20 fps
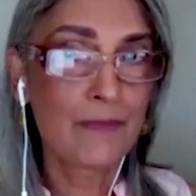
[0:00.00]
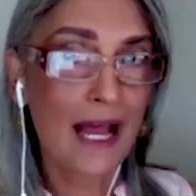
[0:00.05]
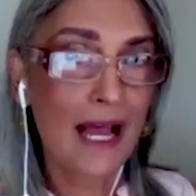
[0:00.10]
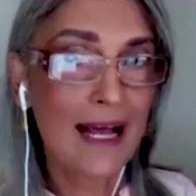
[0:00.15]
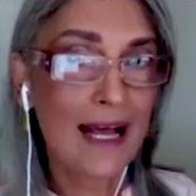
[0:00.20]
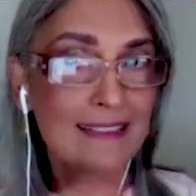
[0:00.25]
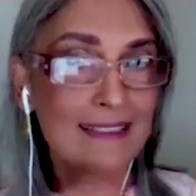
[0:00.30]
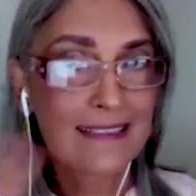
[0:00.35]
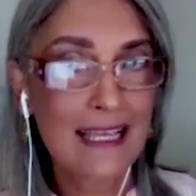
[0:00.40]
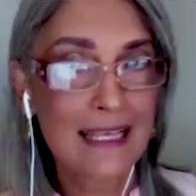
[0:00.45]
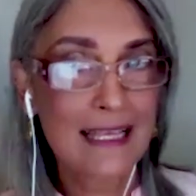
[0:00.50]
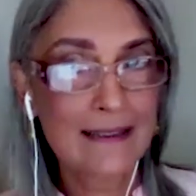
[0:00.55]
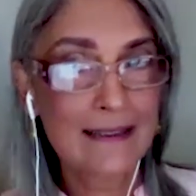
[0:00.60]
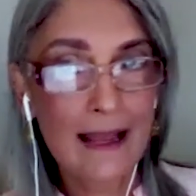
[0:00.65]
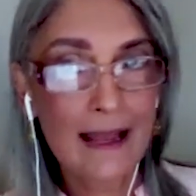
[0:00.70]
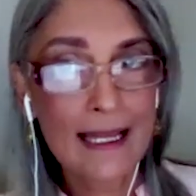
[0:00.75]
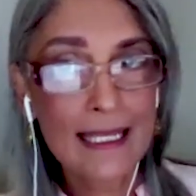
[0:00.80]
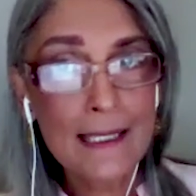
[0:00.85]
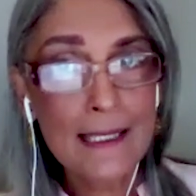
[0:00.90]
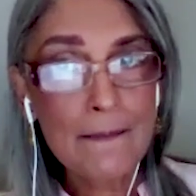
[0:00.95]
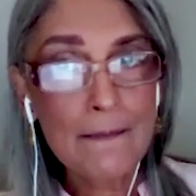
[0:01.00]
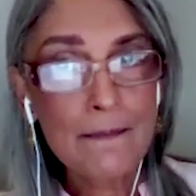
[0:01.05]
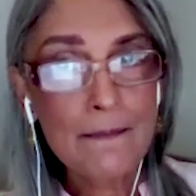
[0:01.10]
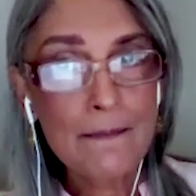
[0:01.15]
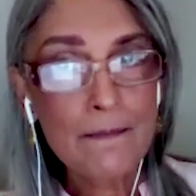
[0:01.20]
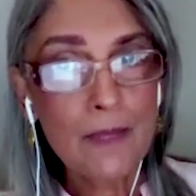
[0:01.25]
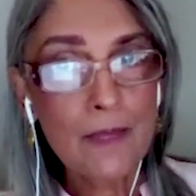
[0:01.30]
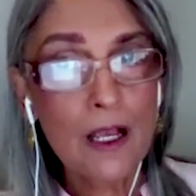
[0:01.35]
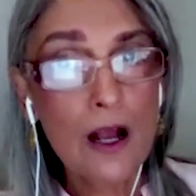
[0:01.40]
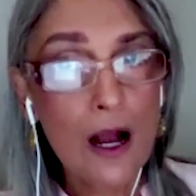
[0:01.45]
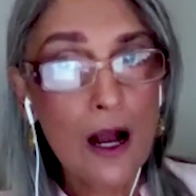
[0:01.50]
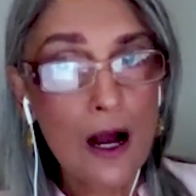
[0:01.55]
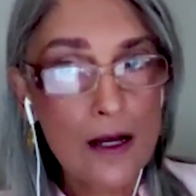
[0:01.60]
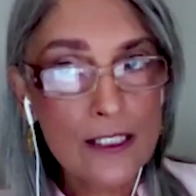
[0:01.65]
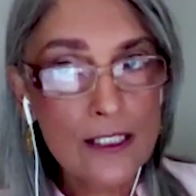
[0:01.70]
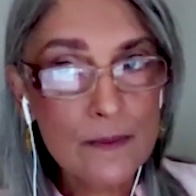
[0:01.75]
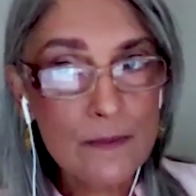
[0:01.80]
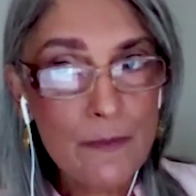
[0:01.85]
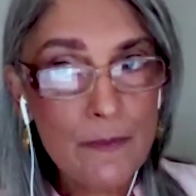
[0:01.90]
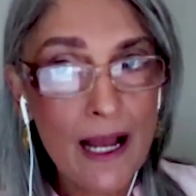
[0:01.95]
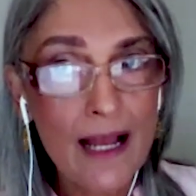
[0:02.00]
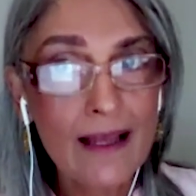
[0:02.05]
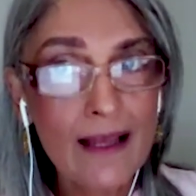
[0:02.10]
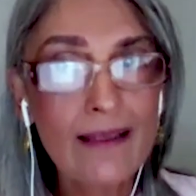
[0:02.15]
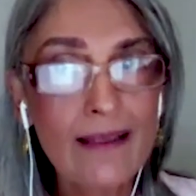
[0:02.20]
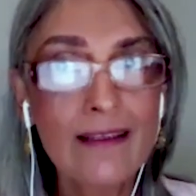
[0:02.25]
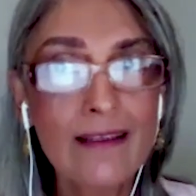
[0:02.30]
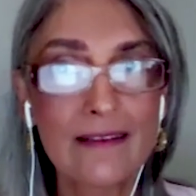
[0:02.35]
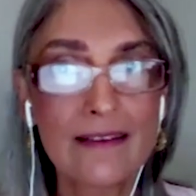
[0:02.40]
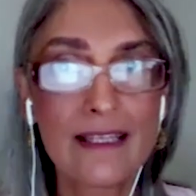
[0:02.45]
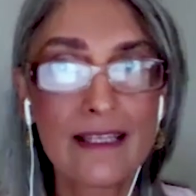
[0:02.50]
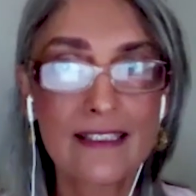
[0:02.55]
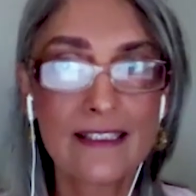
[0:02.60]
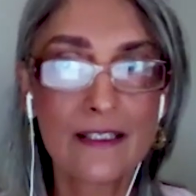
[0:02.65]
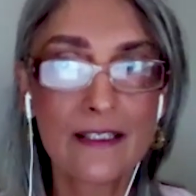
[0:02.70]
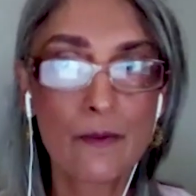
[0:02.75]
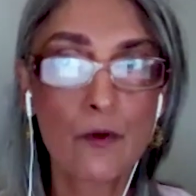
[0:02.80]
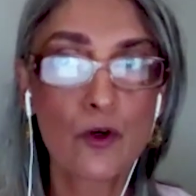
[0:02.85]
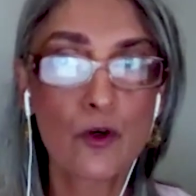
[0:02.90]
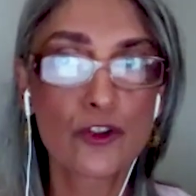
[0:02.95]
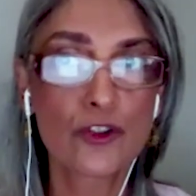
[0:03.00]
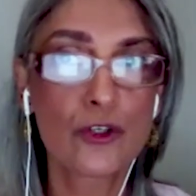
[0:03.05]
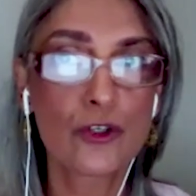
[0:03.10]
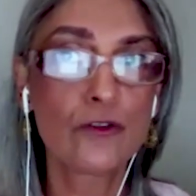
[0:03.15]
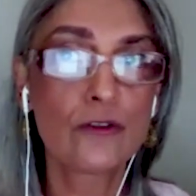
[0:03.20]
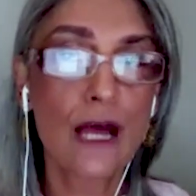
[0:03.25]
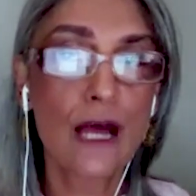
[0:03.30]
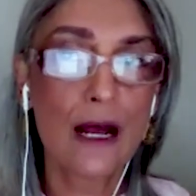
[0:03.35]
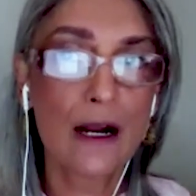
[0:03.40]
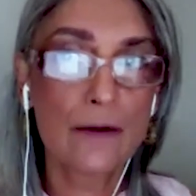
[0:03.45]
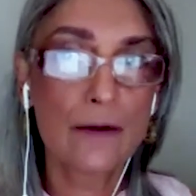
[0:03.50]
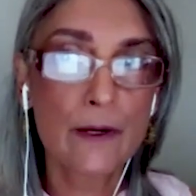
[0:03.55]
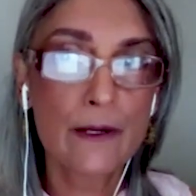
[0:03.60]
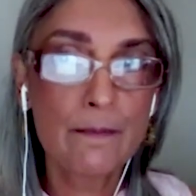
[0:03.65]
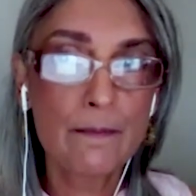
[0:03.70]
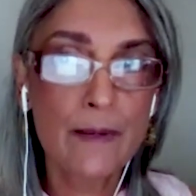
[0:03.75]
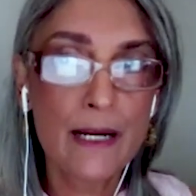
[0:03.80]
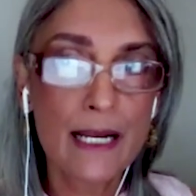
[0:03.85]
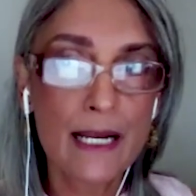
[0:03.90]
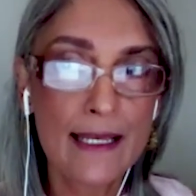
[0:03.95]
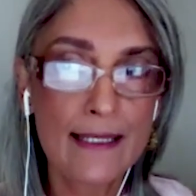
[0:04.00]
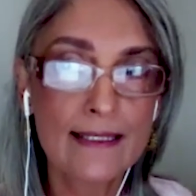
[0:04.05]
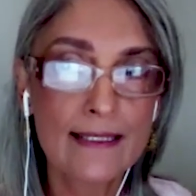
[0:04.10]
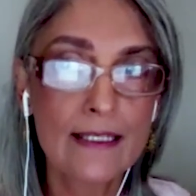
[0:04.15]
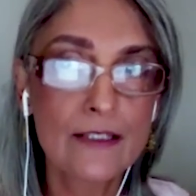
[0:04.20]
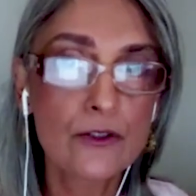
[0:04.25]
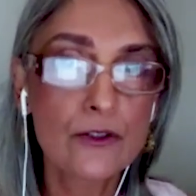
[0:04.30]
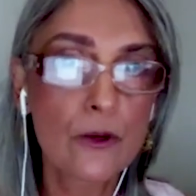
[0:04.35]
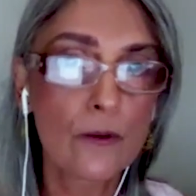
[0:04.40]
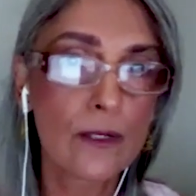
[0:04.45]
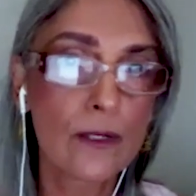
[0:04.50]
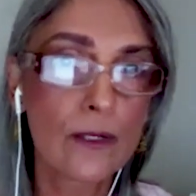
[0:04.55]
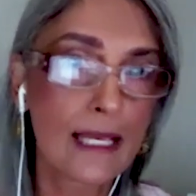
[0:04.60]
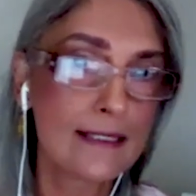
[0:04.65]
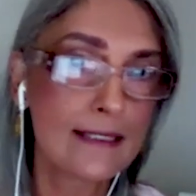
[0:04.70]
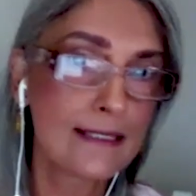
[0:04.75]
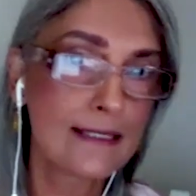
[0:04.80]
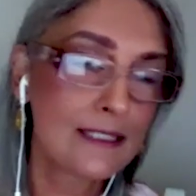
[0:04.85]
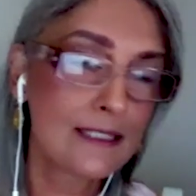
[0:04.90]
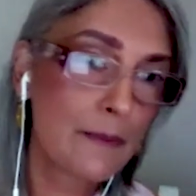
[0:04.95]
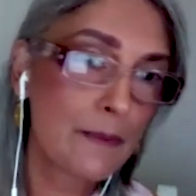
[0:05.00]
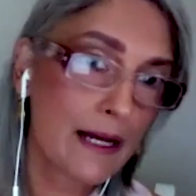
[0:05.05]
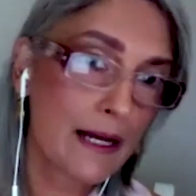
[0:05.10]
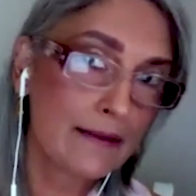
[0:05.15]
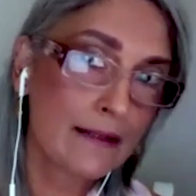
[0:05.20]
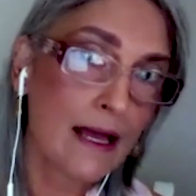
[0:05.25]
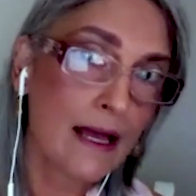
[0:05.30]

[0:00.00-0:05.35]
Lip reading: As the time goes by, these emotions are replaced in some cases by